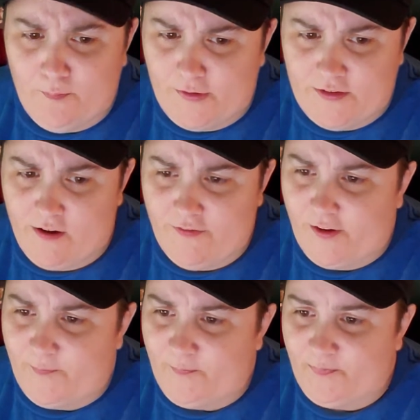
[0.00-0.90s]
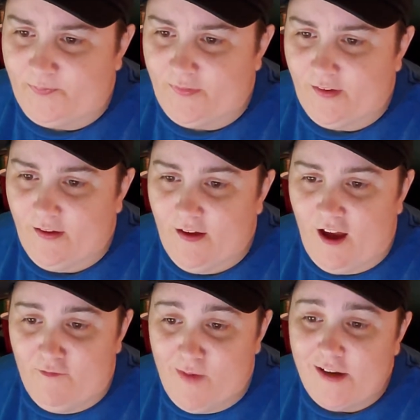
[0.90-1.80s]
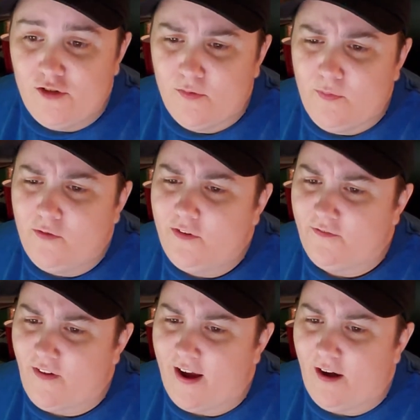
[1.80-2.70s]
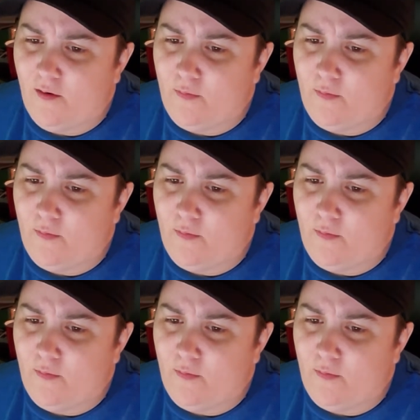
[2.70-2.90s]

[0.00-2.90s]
bits off you. I've made you immune to fire,